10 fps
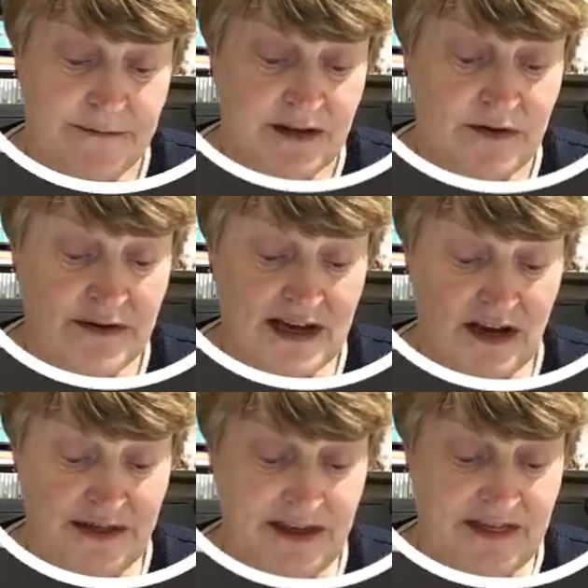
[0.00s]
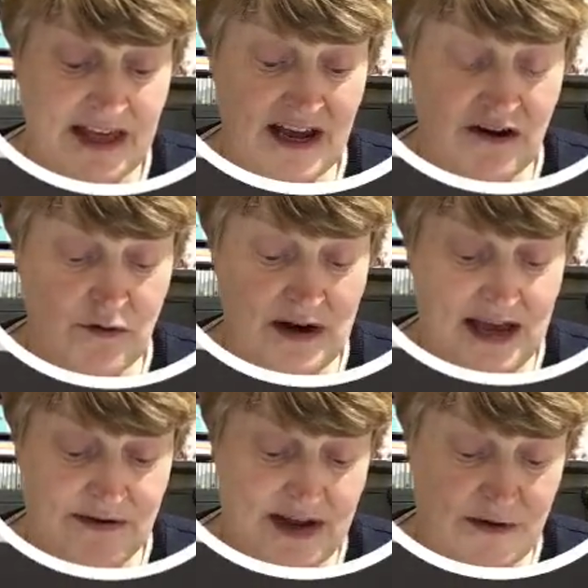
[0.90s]
Okay, I think they are all
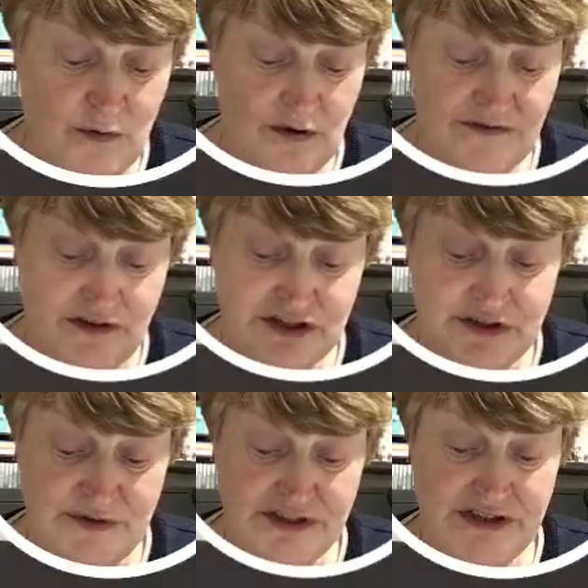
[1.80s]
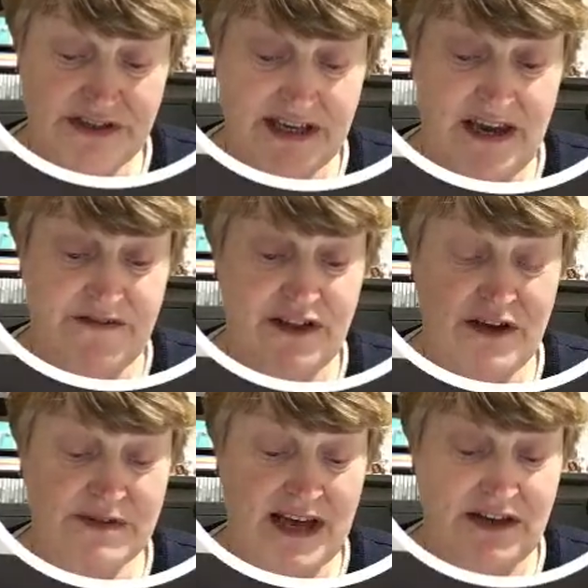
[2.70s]
out now. All I've got to do is just even
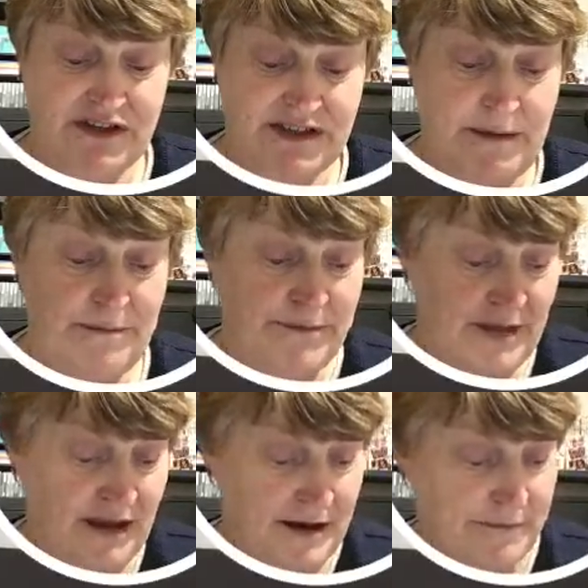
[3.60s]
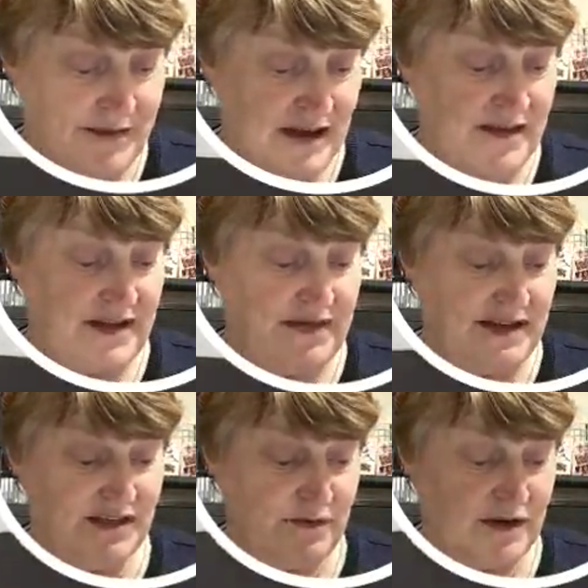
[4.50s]
those edges up. And then
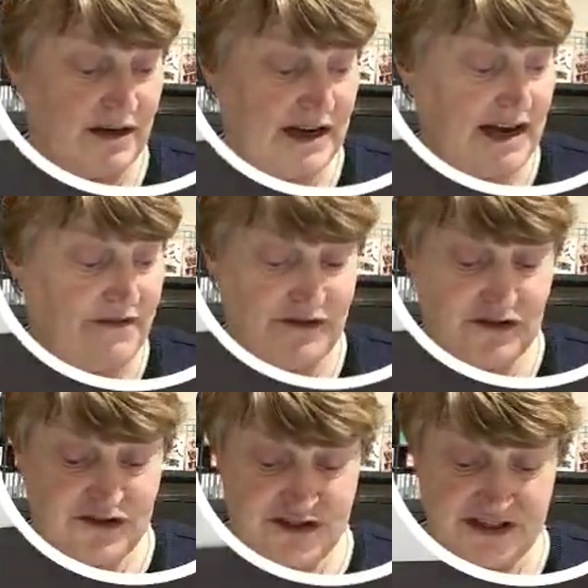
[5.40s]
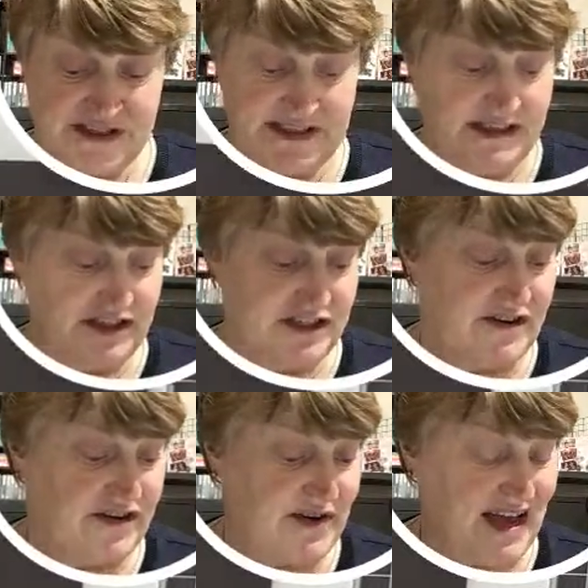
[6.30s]
this one I left on just to show
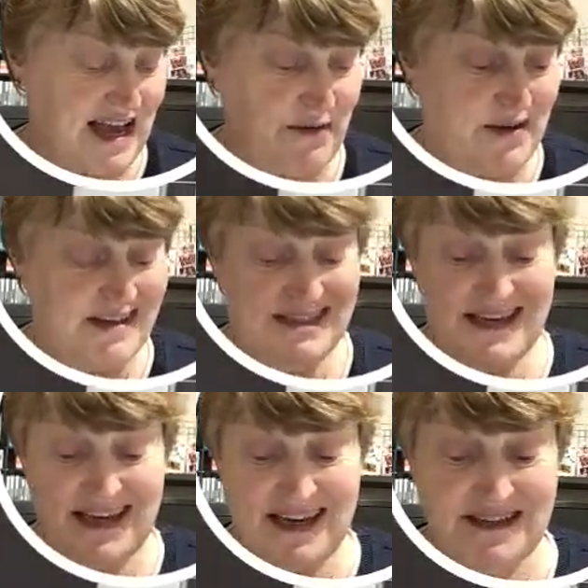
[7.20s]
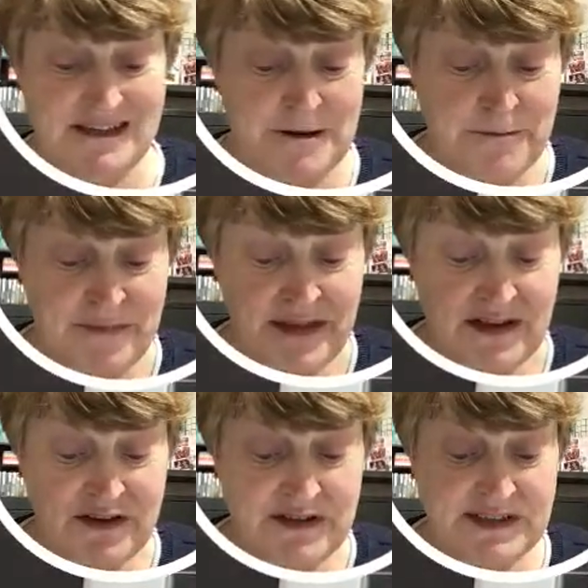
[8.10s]
you how easy it is.
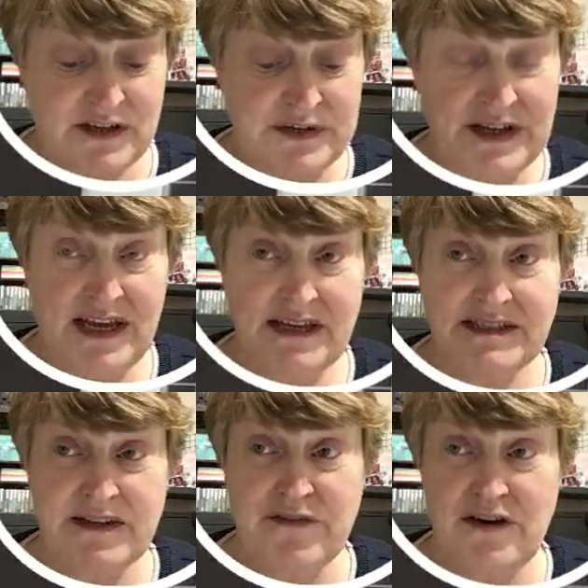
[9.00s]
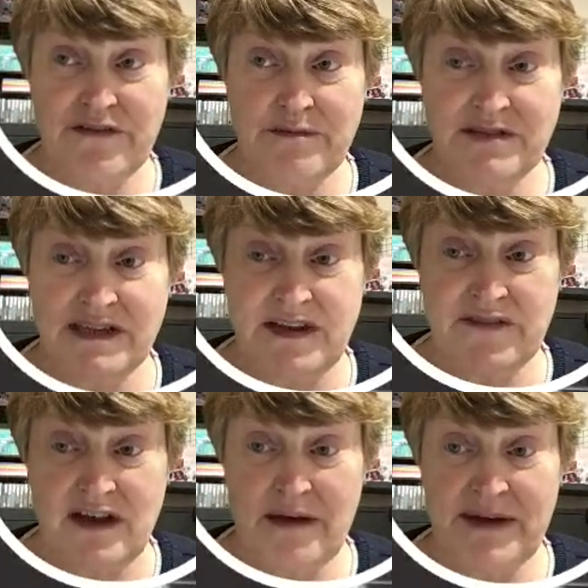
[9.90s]
You can see on here several of them still
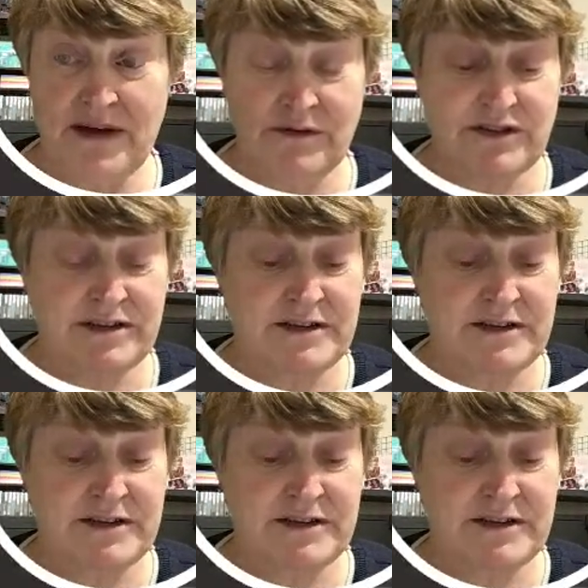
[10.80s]
haven't come out.